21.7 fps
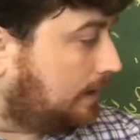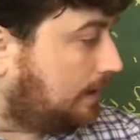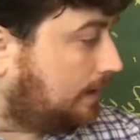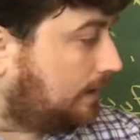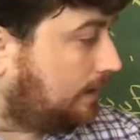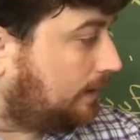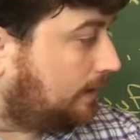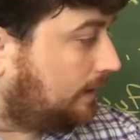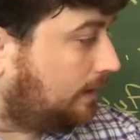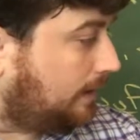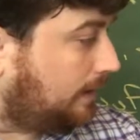I
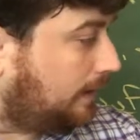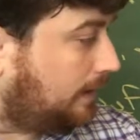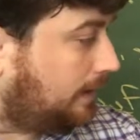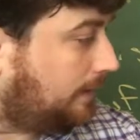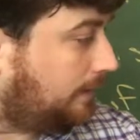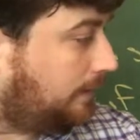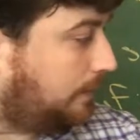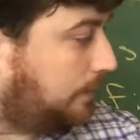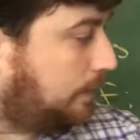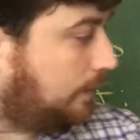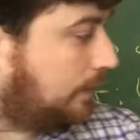get
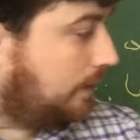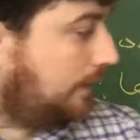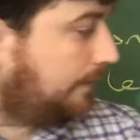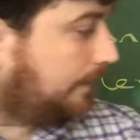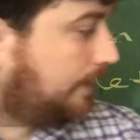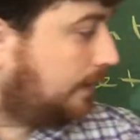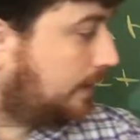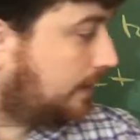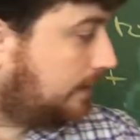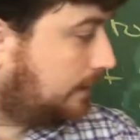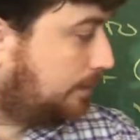negative
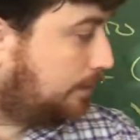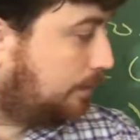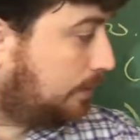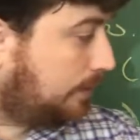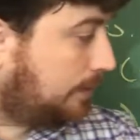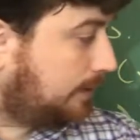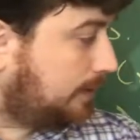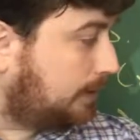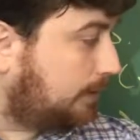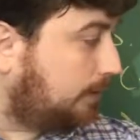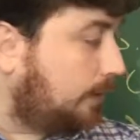12x
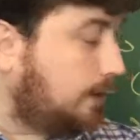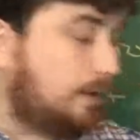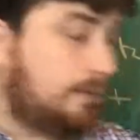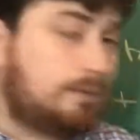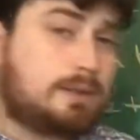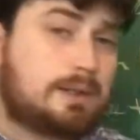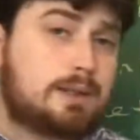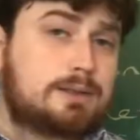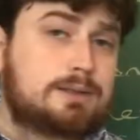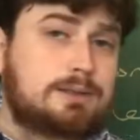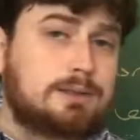plus
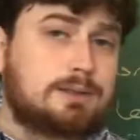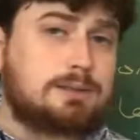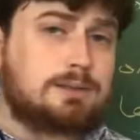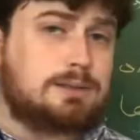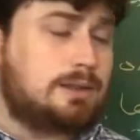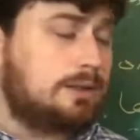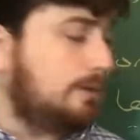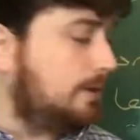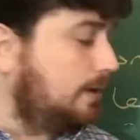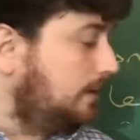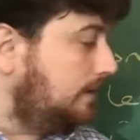12x is
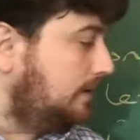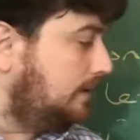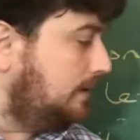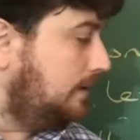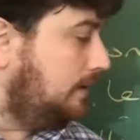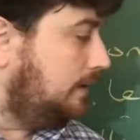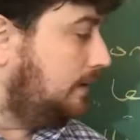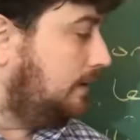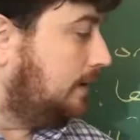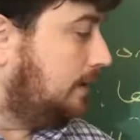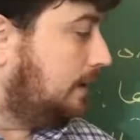0.
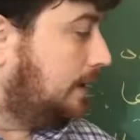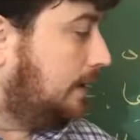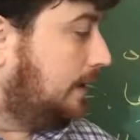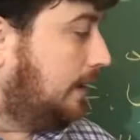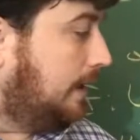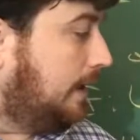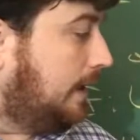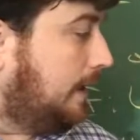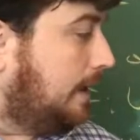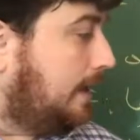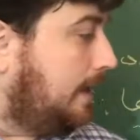
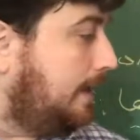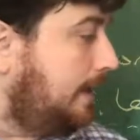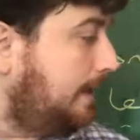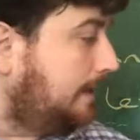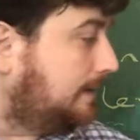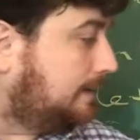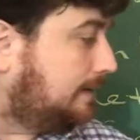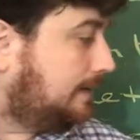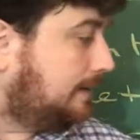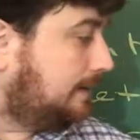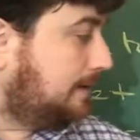I
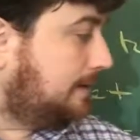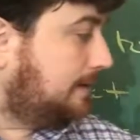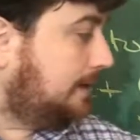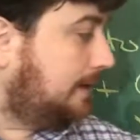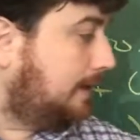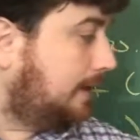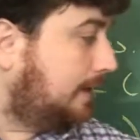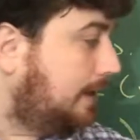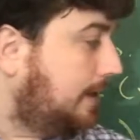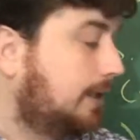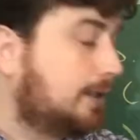get
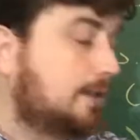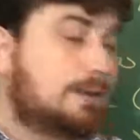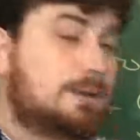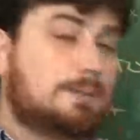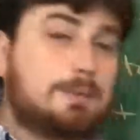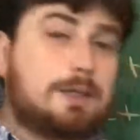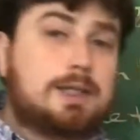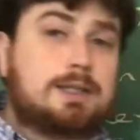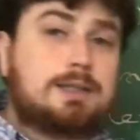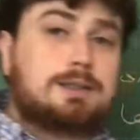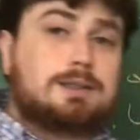16x
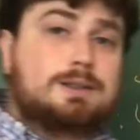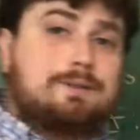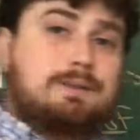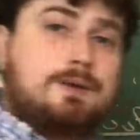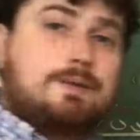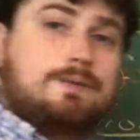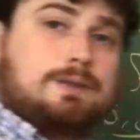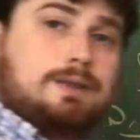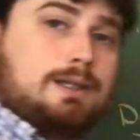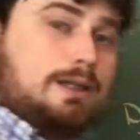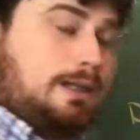minus
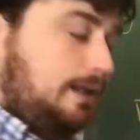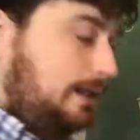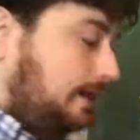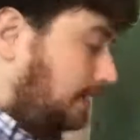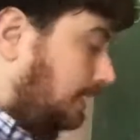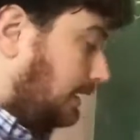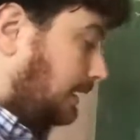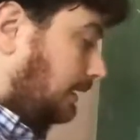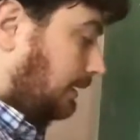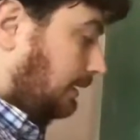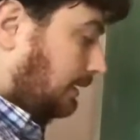15,
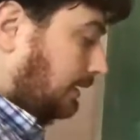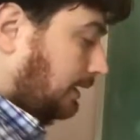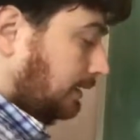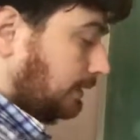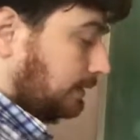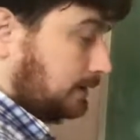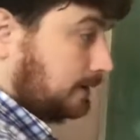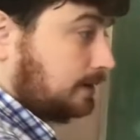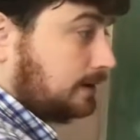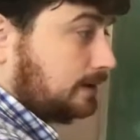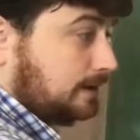
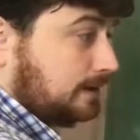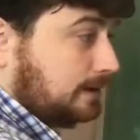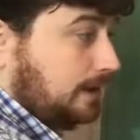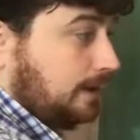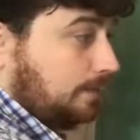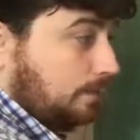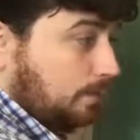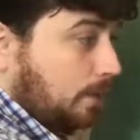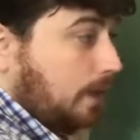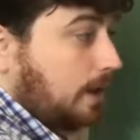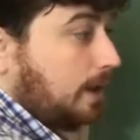or
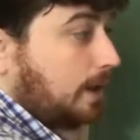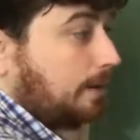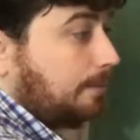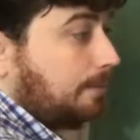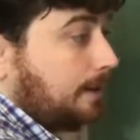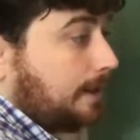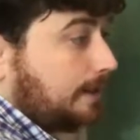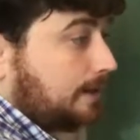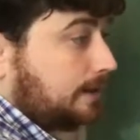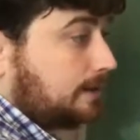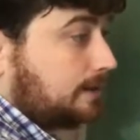16y
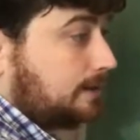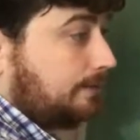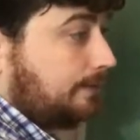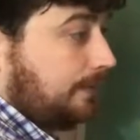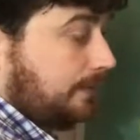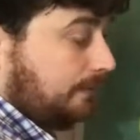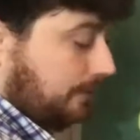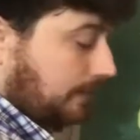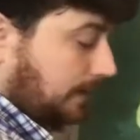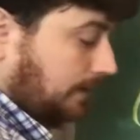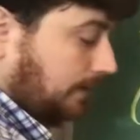minus
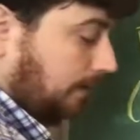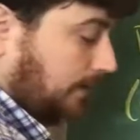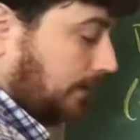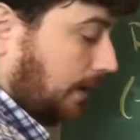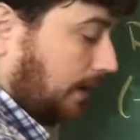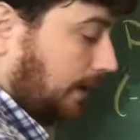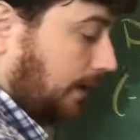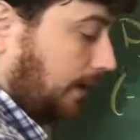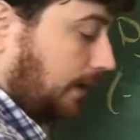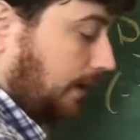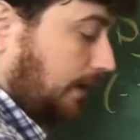
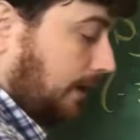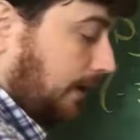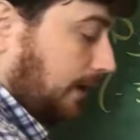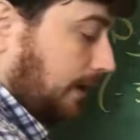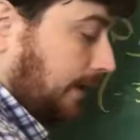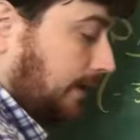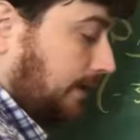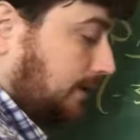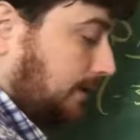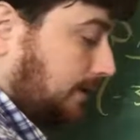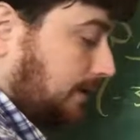15y
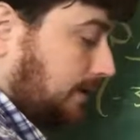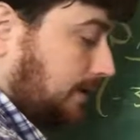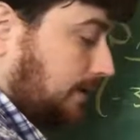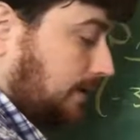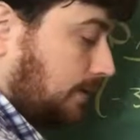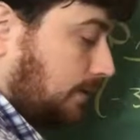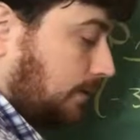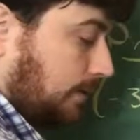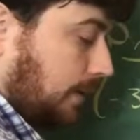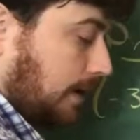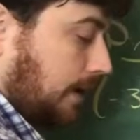is
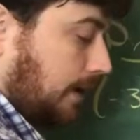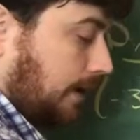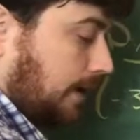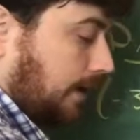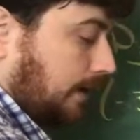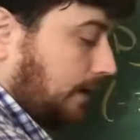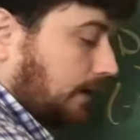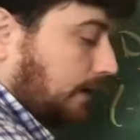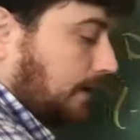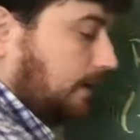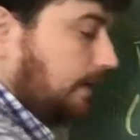just
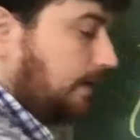y.